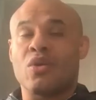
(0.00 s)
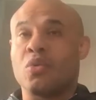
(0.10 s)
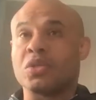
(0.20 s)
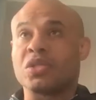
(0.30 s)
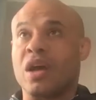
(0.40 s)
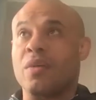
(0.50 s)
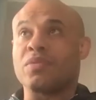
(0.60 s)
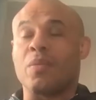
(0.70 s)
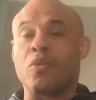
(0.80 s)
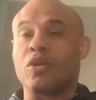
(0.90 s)
will stop
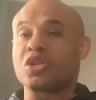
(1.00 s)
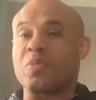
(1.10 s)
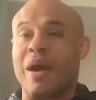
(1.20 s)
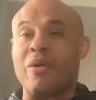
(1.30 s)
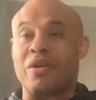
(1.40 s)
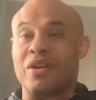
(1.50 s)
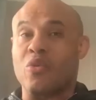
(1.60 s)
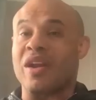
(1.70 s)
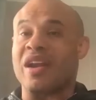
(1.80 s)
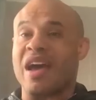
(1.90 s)
the Polish power in
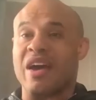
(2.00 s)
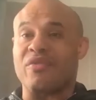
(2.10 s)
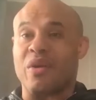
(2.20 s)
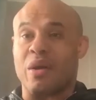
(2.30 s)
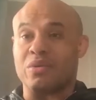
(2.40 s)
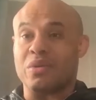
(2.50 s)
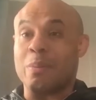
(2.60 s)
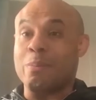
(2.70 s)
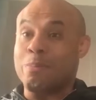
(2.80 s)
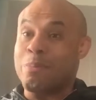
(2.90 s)
1.5 rounds,
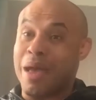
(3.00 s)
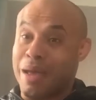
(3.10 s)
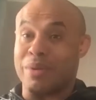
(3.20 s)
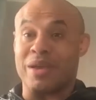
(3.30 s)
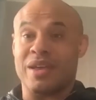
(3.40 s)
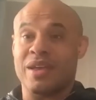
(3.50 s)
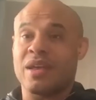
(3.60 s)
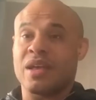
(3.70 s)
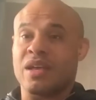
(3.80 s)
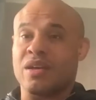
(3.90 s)
maybe.
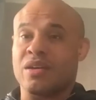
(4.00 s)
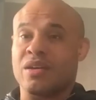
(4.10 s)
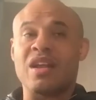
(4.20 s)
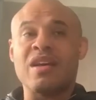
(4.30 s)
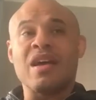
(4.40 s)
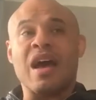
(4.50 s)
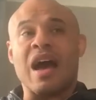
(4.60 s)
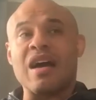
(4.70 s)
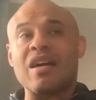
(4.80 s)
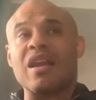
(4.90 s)
You understand?
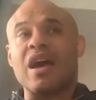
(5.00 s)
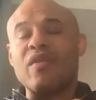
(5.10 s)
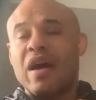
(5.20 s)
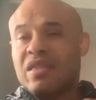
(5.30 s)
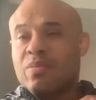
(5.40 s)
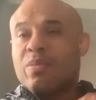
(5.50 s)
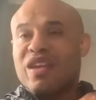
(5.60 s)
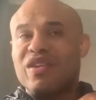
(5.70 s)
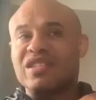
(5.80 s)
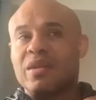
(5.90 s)
Ankalaev, I
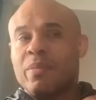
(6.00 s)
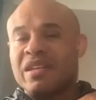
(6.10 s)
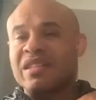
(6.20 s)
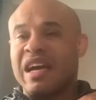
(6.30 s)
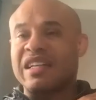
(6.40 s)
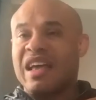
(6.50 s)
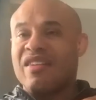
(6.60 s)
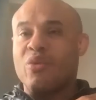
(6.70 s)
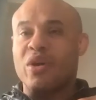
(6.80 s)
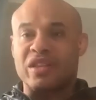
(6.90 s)
believe he's the best light
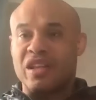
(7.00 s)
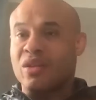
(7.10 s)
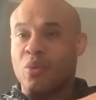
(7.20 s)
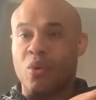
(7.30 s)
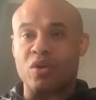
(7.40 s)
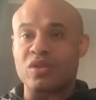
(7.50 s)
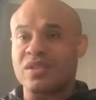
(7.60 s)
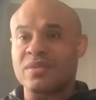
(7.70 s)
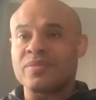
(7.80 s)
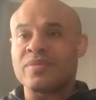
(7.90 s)
heavyweight in the world.
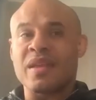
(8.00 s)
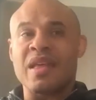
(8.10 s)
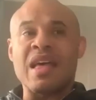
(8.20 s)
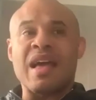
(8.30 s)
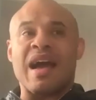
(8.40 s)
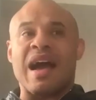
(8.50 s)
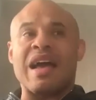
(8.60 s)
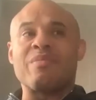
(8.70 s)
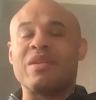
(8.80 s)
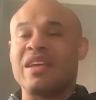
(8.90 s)

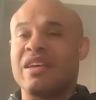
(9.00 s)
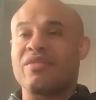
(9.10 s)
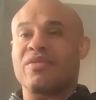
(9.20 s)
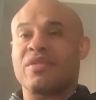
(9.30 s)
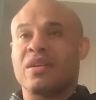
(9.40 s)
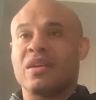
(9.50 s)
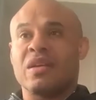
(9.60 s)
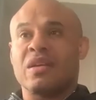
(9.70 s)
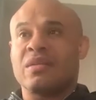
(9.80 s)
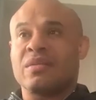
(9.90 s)
I believe
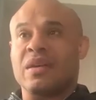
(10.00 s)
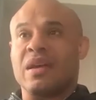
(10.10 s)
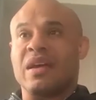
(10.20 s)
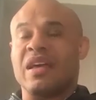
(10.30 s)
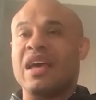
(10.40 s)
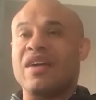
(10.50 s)
he